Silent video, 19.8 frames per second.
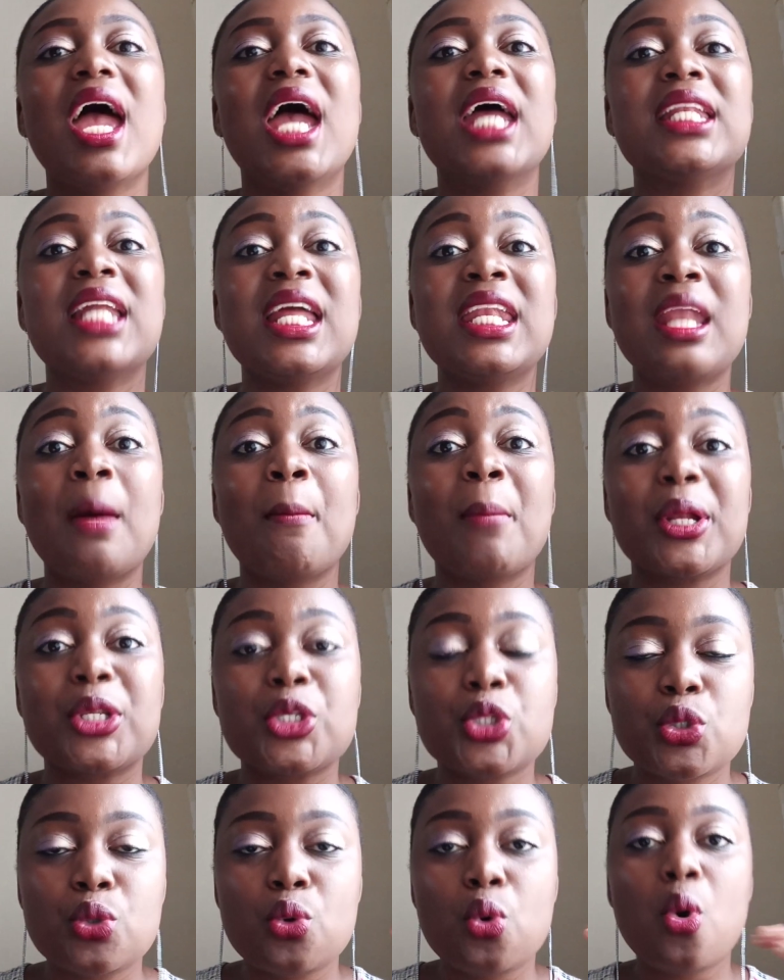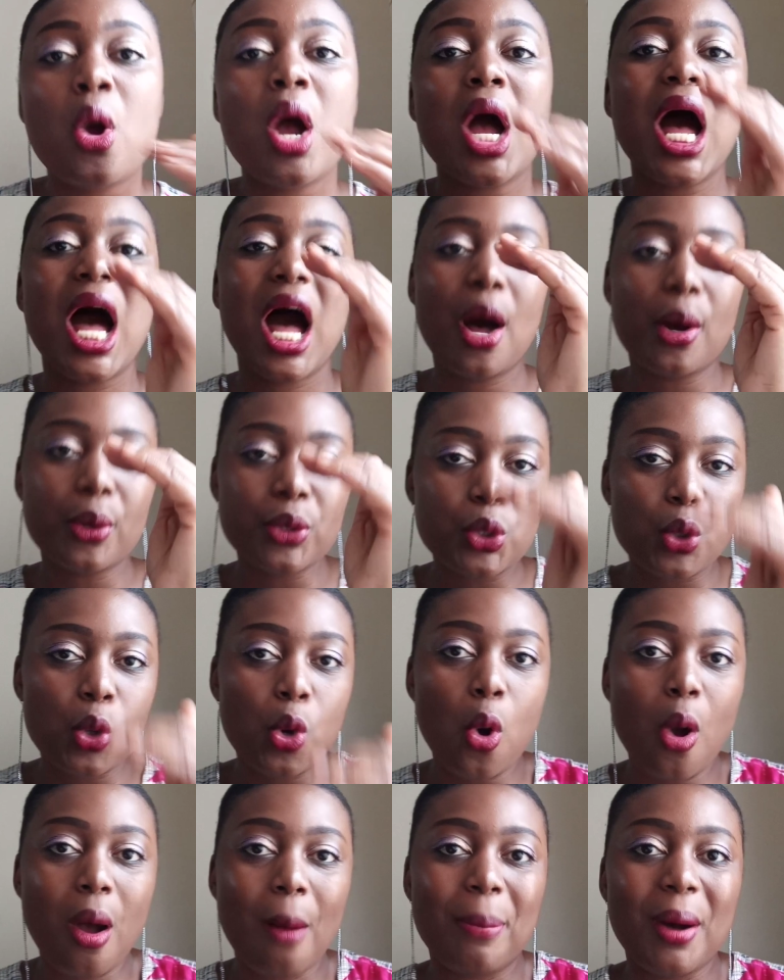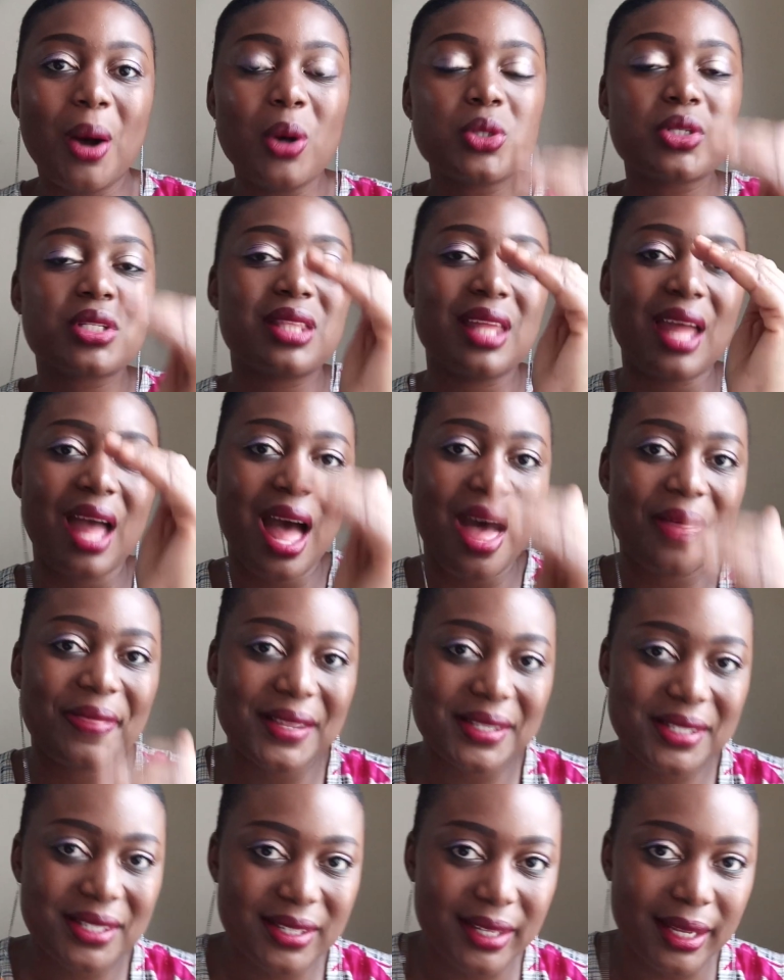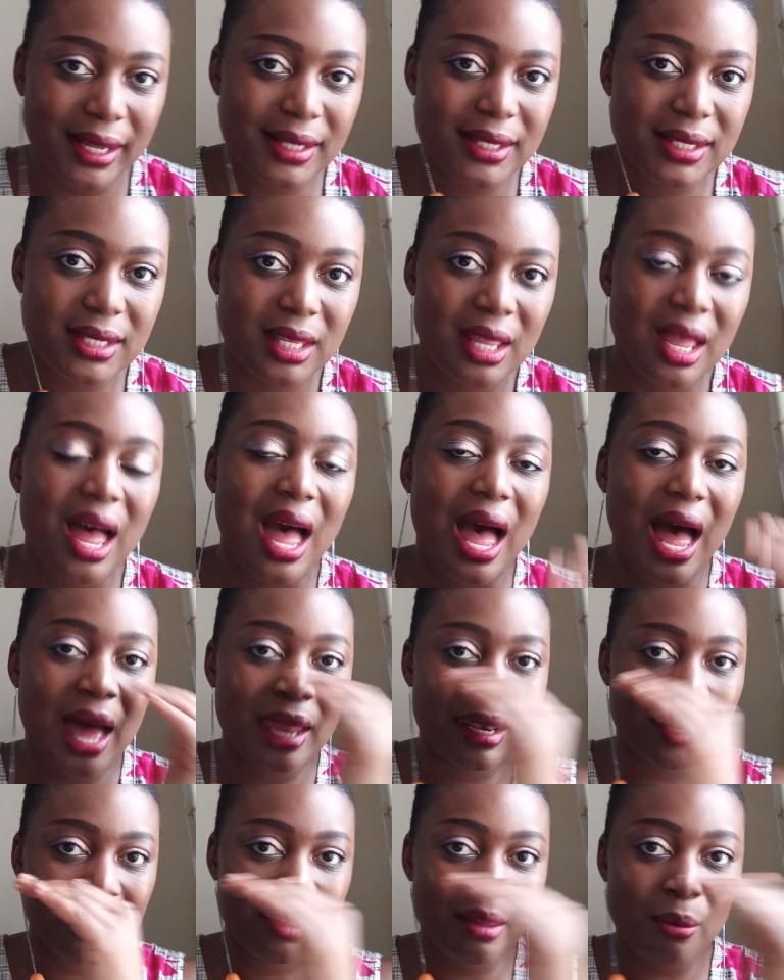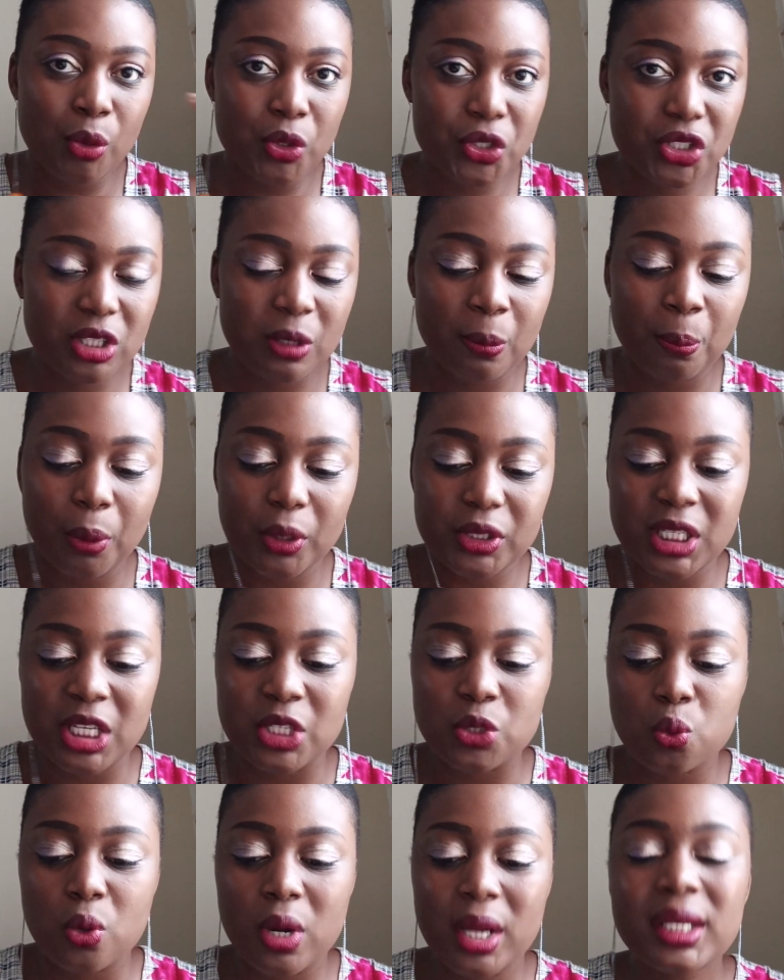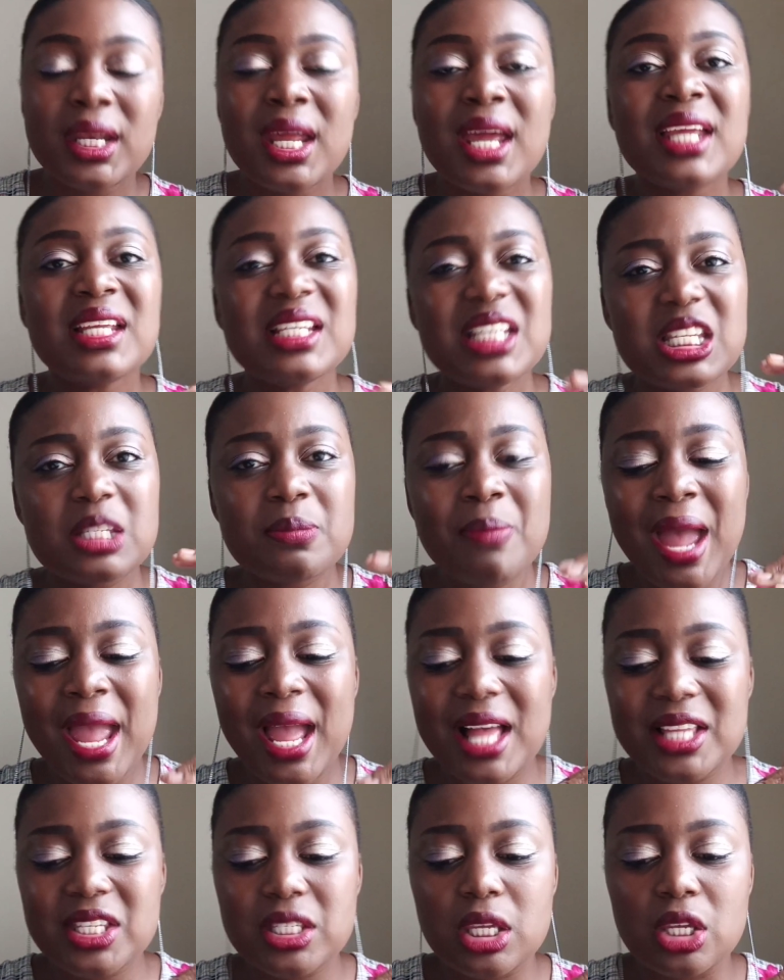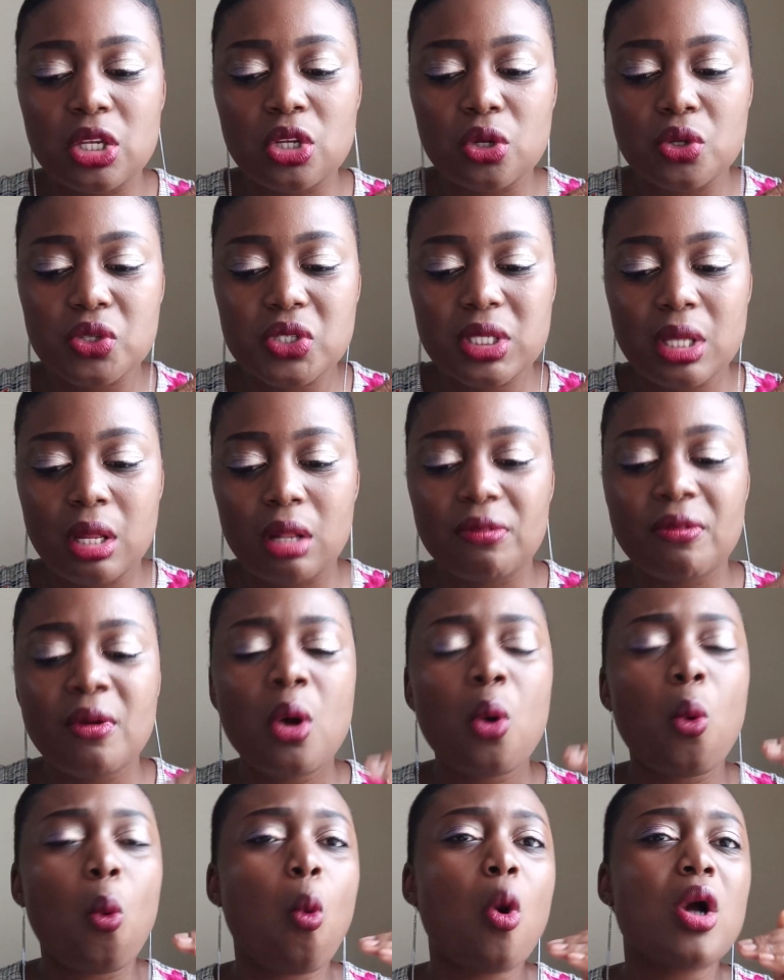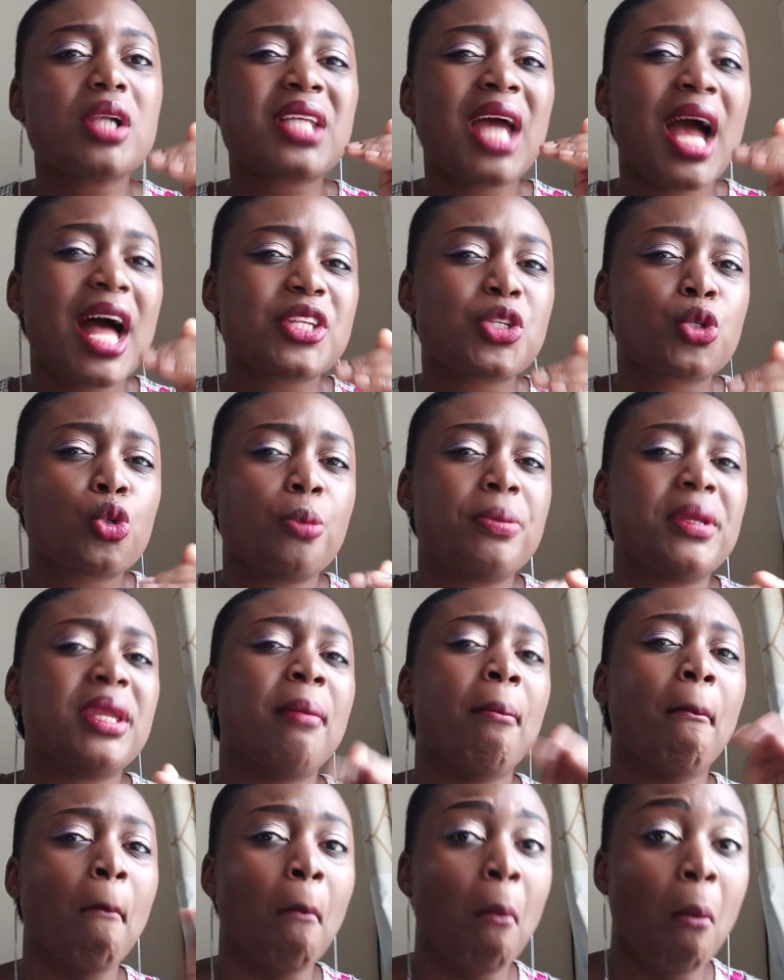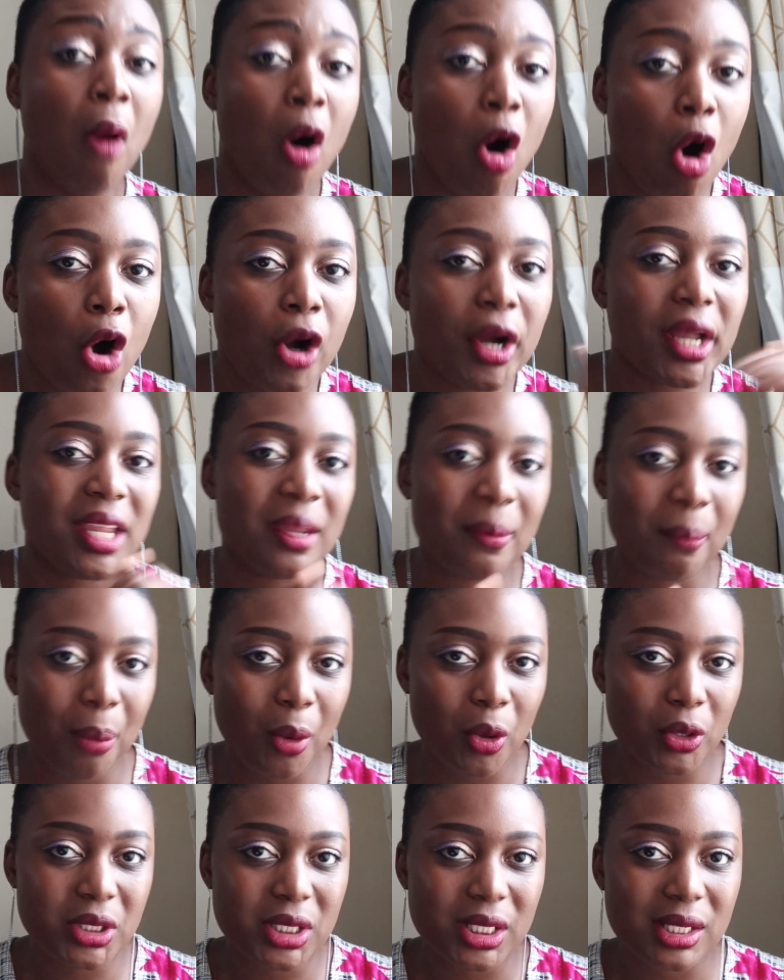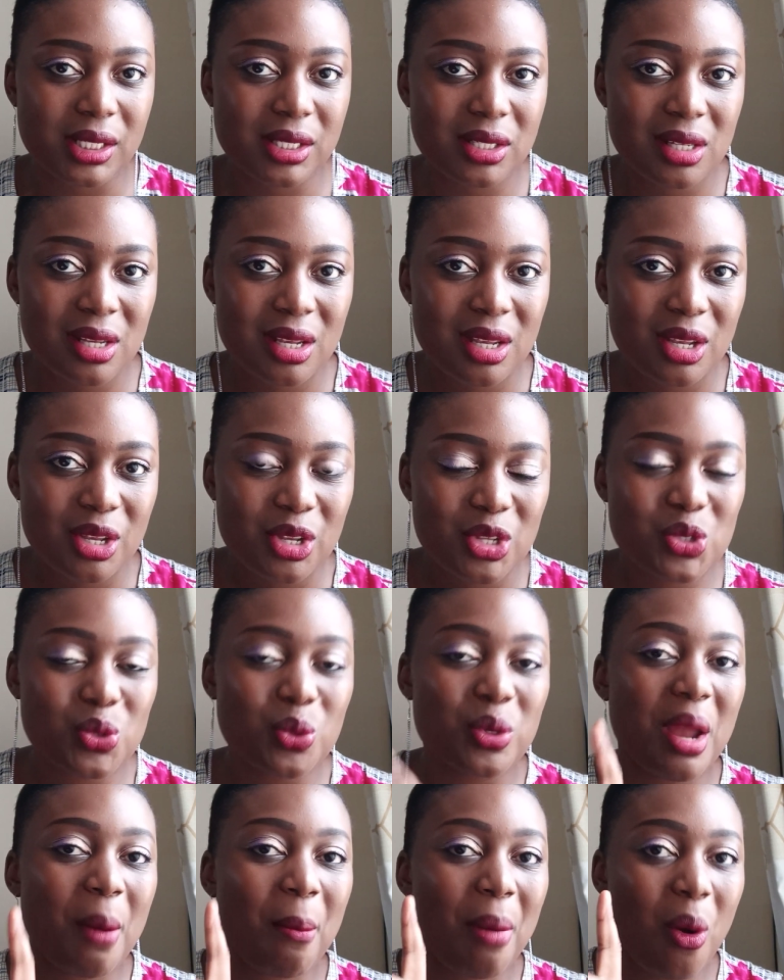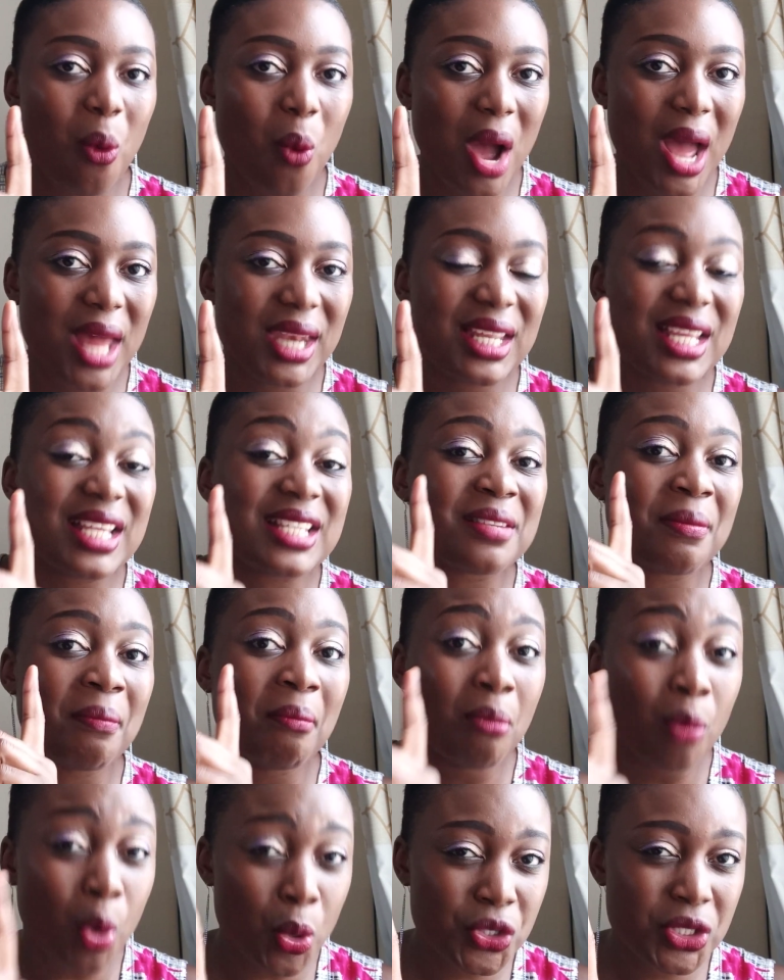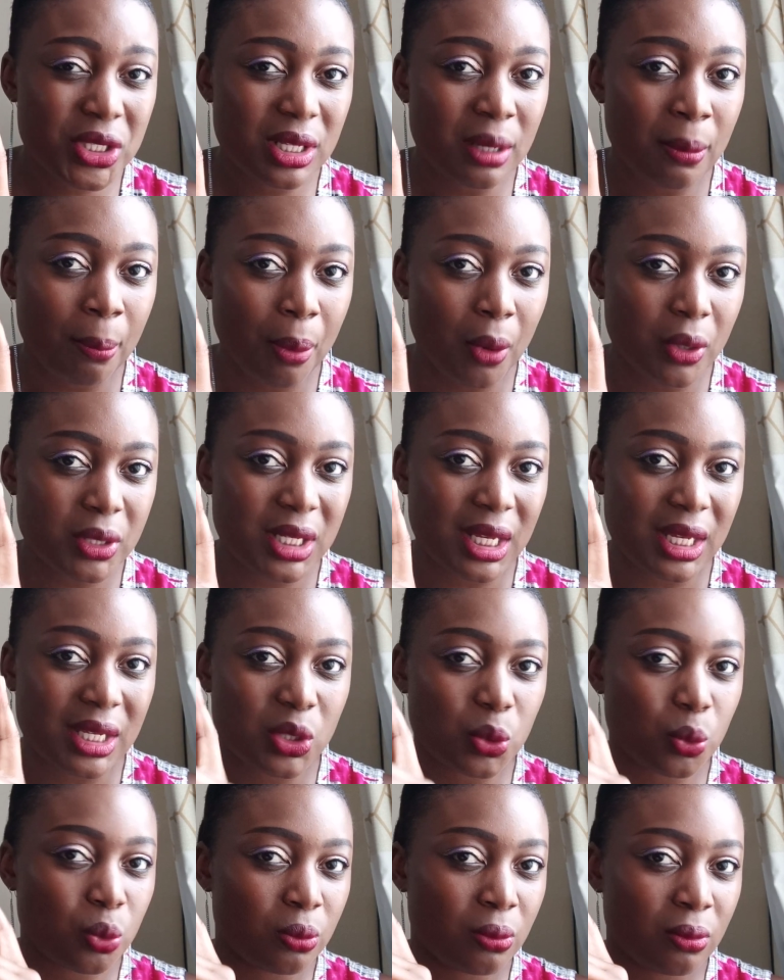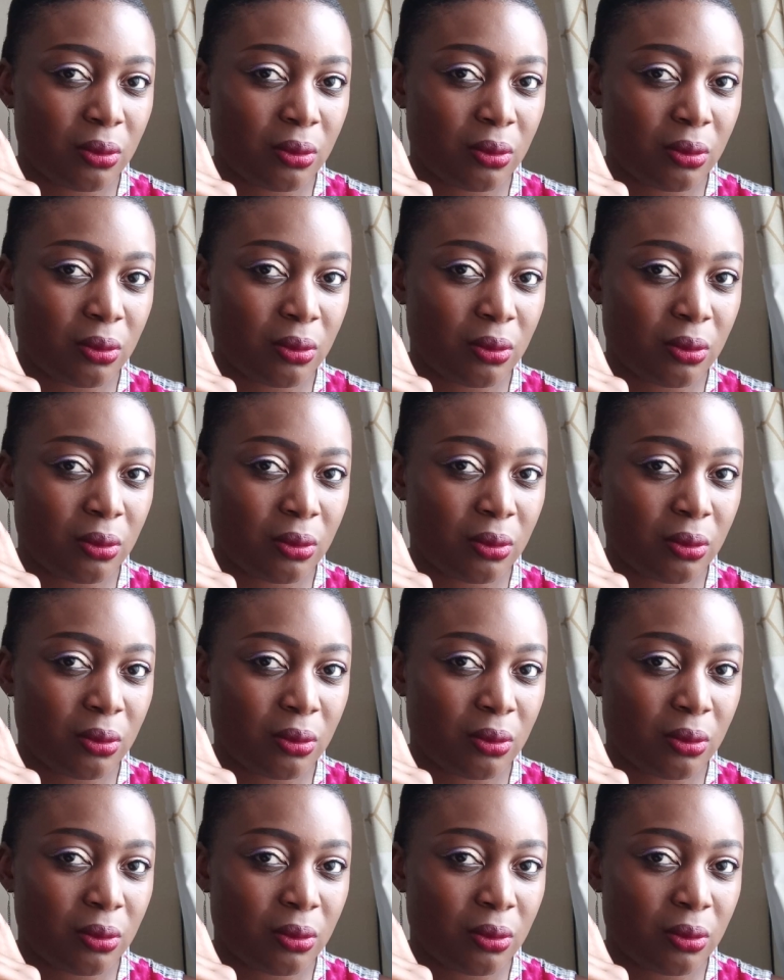And then number 2, how you go about the other 6 under the most important one is by asking yourself, what has to be more important? So number 1 is most important.